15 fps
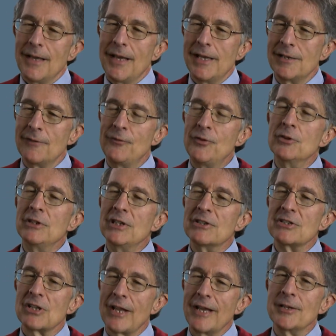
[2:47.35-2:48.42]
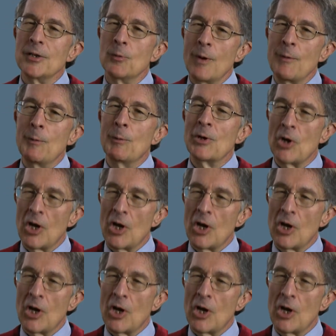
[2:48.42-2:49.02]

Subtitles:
And a few years later, when we were in